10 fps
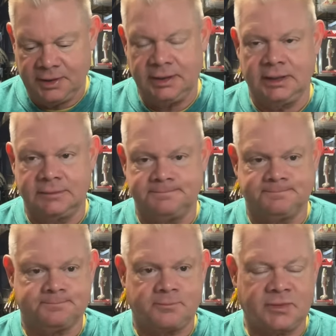You
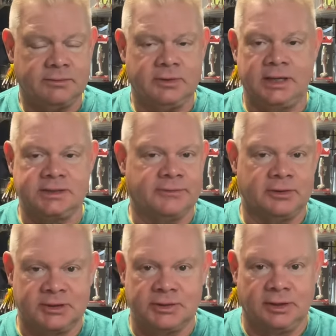guys have
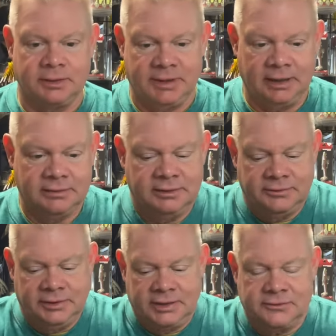heard me talk about,
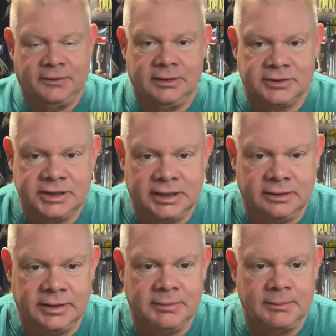you guys who follow the channel,
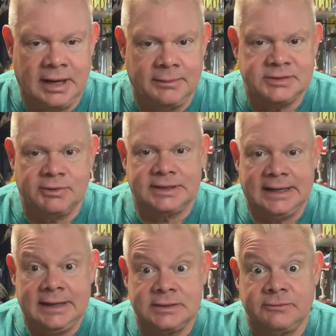that my mom has rented a
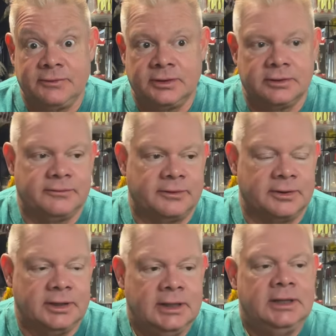house in Florida
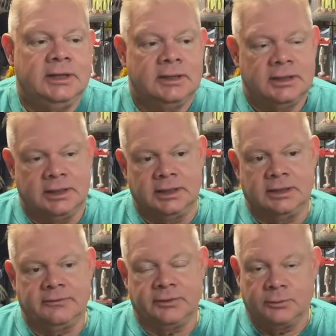for
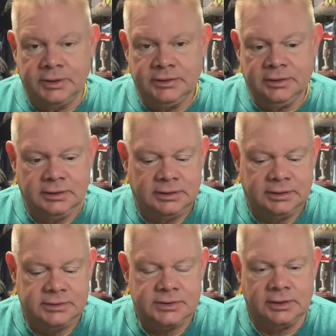the winter.
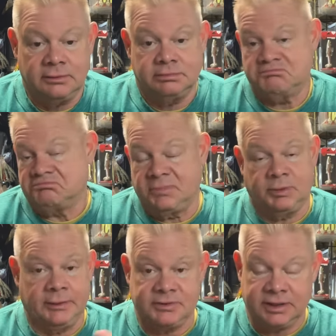So the
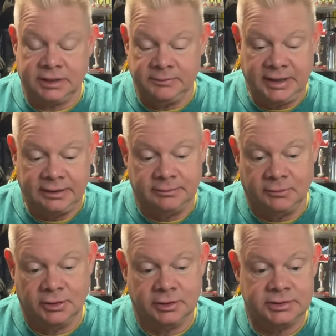plan was to come down in
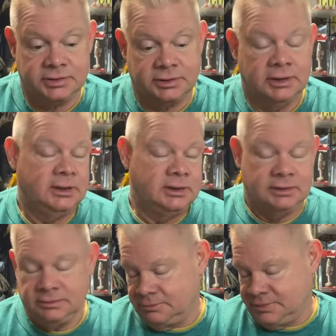March,
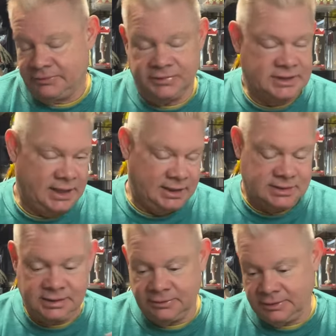different
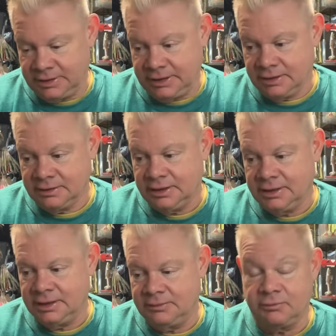dates here and there.
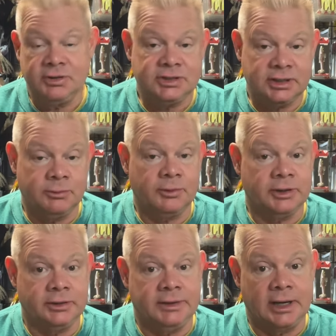Originally, we were going
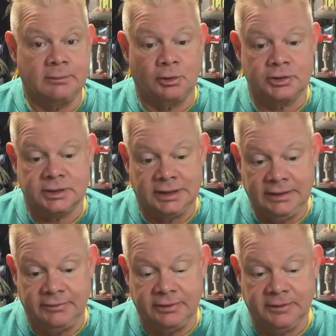to go down March
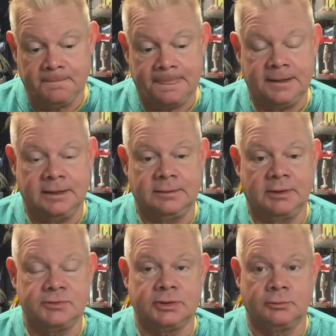11th. I
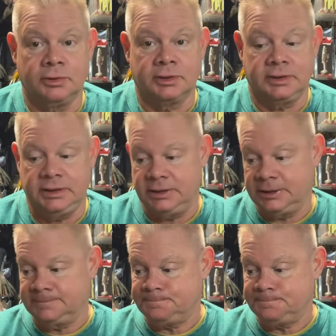was going to work the